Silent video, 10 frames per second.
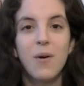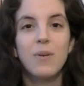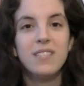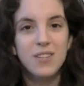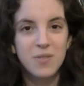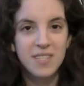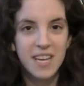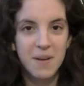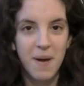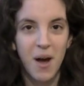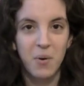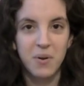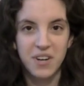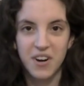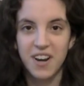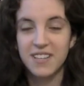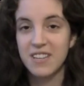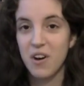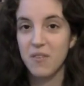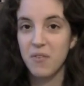What's interesting about
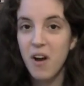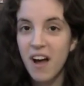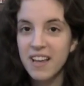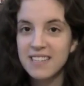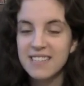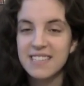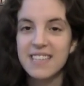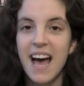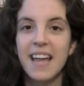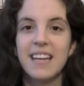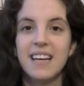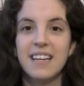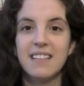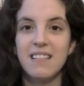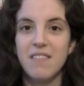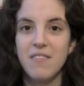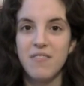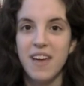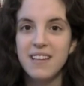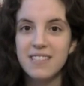Guiderius and Arviragus is that
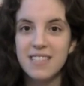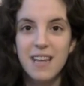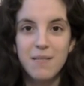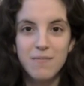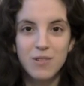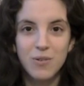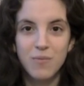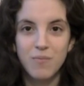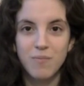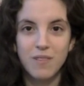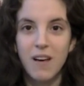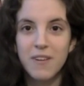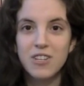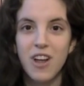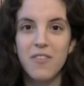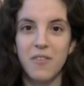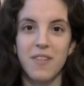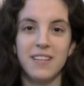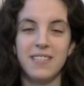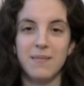they seem to love each other,
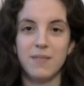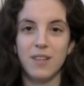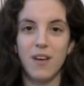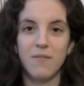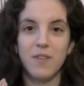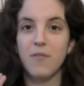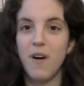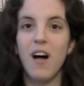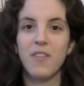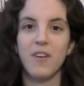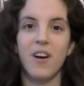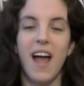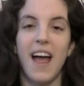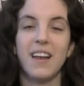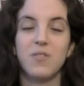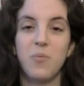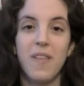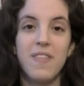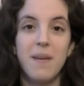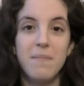they seem to love their father, and
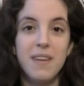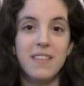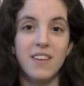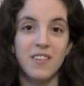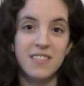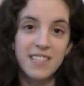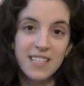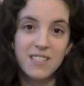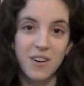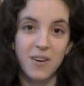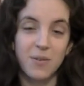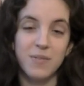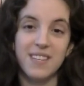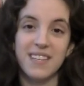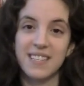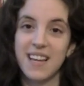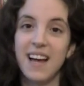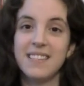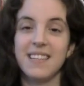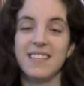when they meet their sister, who's in
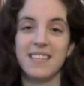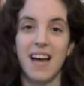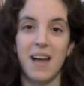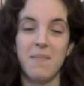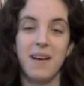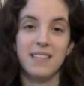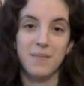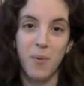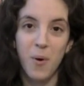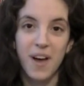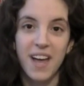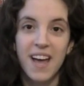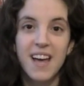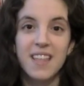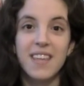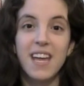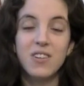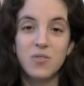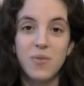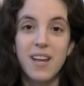disguise at the time as a boy,
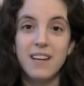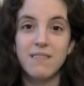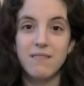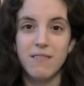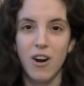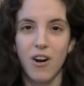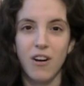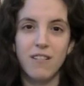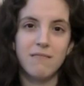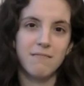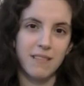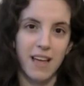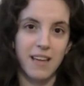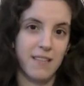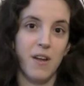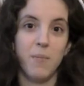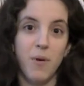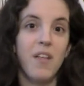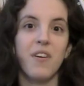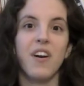they treat her like their
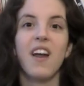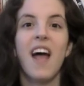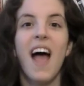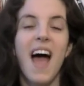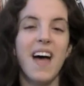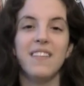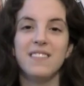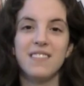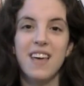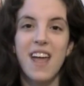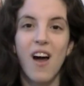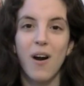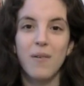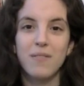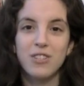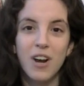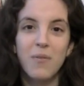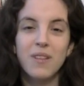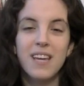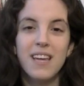brother, and they are
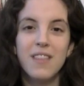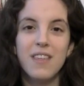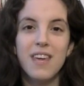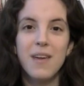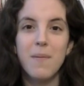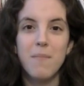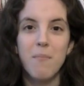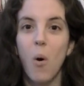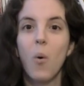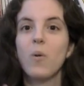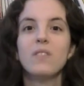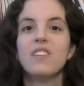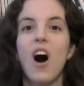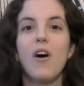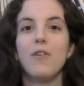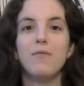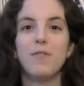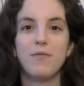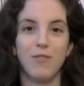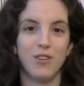generally the mold
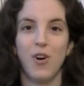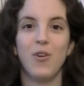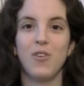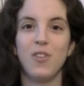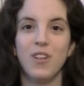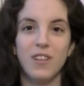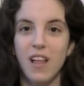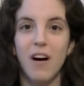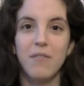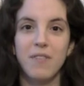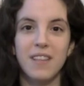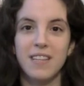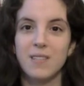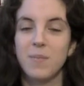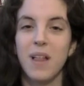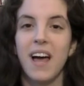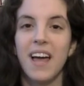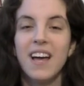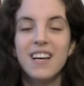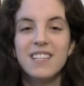of fraternal love in this
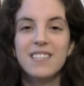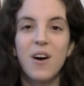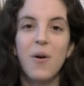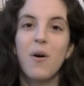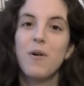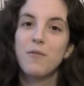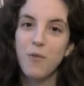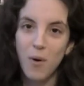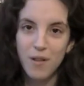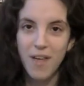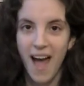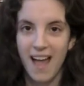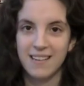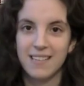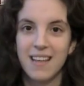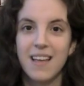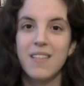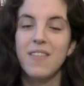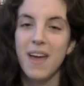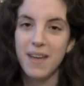play. So for that,
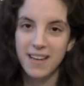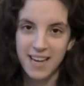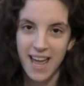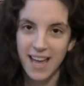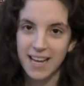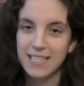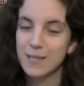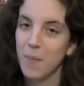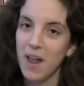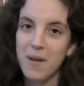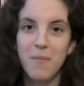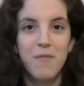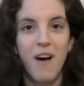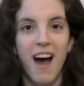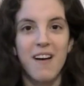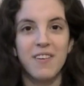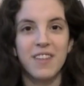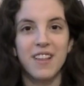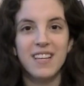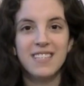they take spot number five on
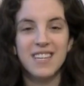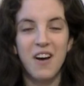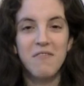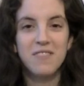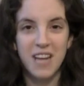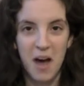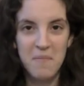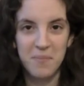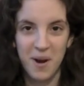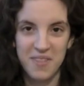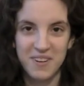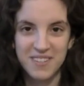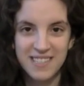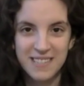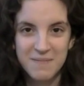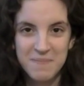the list of top brothers.